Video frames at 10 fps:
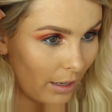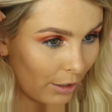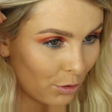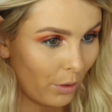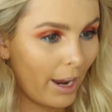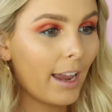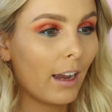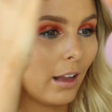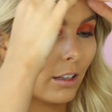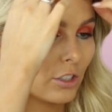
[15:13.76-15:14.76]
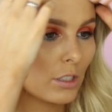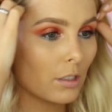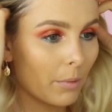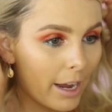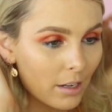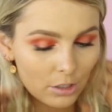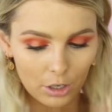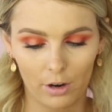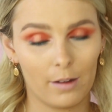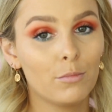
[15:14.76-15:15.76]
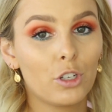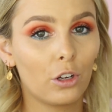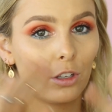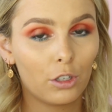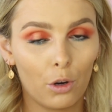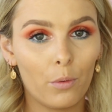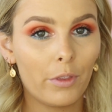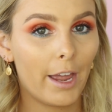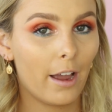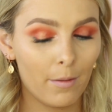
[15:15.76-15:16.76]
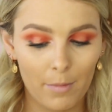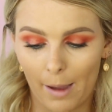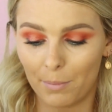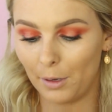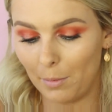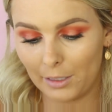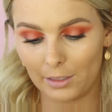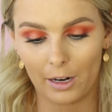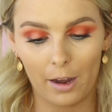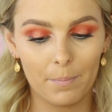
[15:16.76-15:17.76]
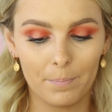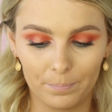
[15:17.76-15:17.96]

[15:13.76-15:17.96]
natural hair colour just about, so I'm totally cool with that. I'm happy to mix it up.